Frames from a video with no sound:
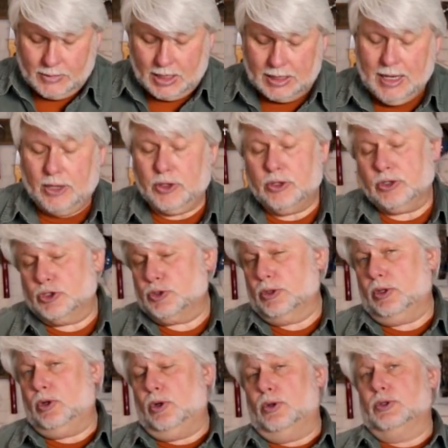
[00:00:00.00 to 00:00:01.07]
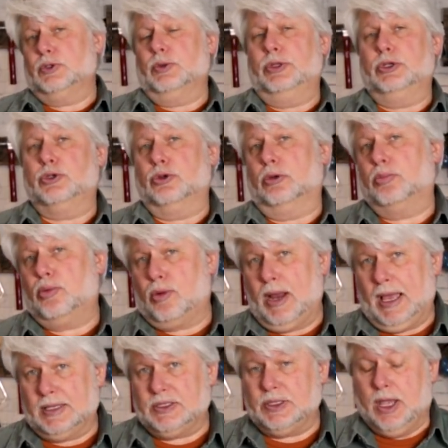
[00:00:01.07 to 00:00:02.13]
Now you can drill holes with a drill
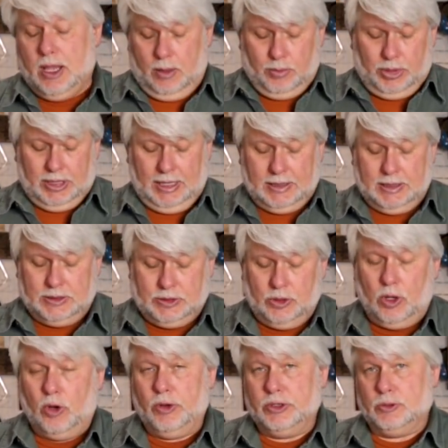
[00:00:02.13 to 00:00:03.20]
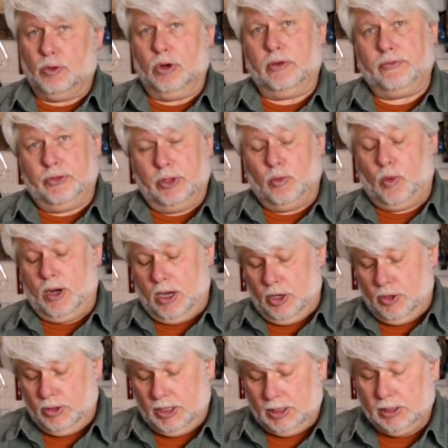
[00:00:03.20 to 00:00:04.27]
press, but that doesn't always work for where
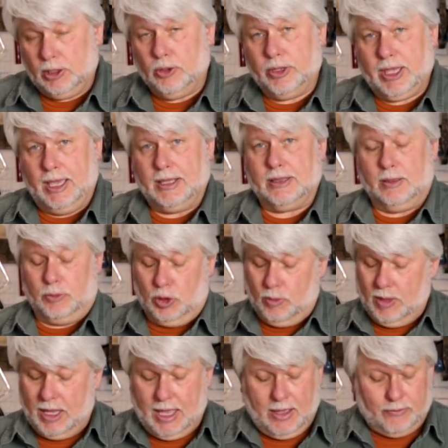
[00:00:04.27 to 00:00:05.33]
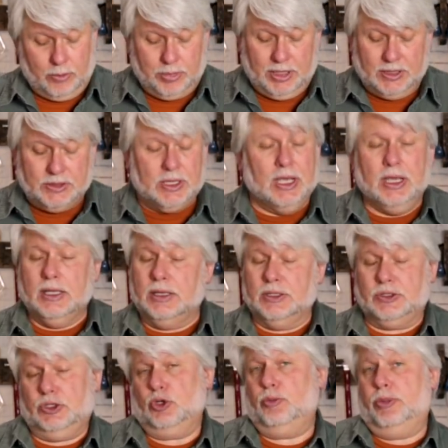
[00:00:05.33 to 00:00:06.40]
you need to locate them. You may have a piece
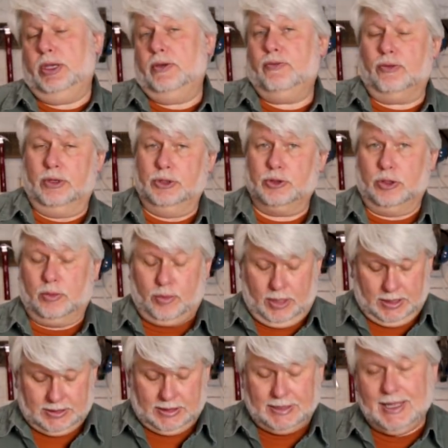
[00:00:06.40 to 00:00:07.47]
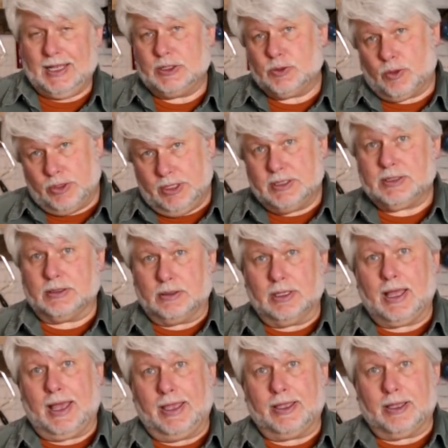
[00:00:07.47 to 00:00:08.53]
that's too big for a drill press, and that's where this little
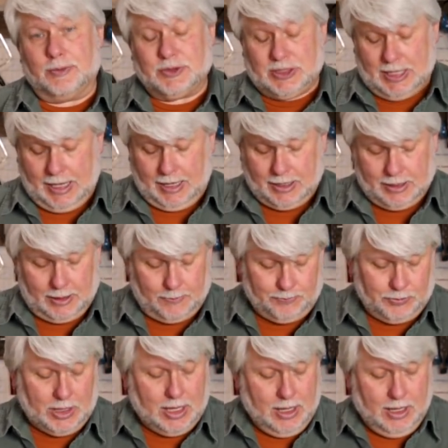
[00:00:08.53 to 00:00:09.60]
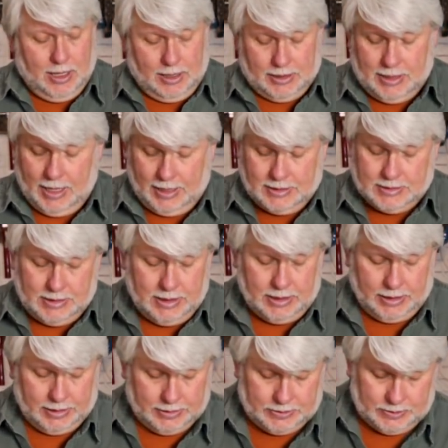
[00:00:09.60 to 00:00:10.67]
guy comes in handy. The idea
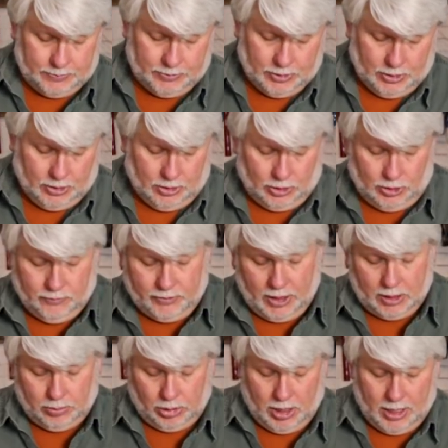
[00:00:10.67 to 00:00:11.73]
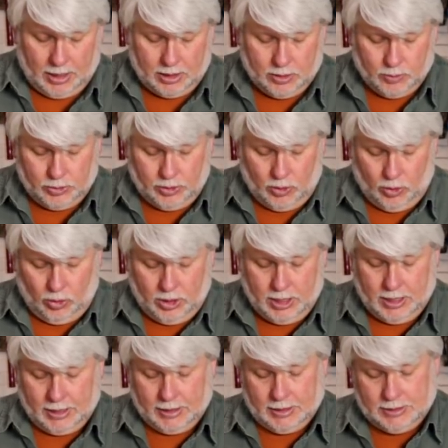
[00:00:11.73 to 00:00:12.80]
is you've got a block with a hole
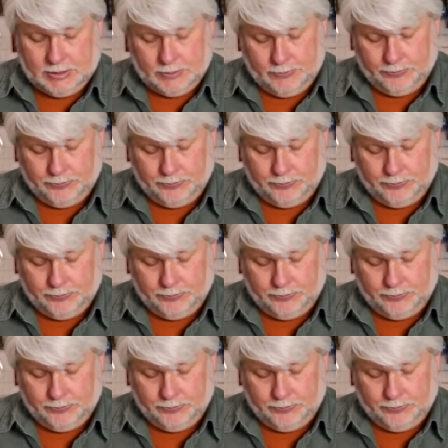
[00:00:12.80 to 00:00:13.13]
cut in it,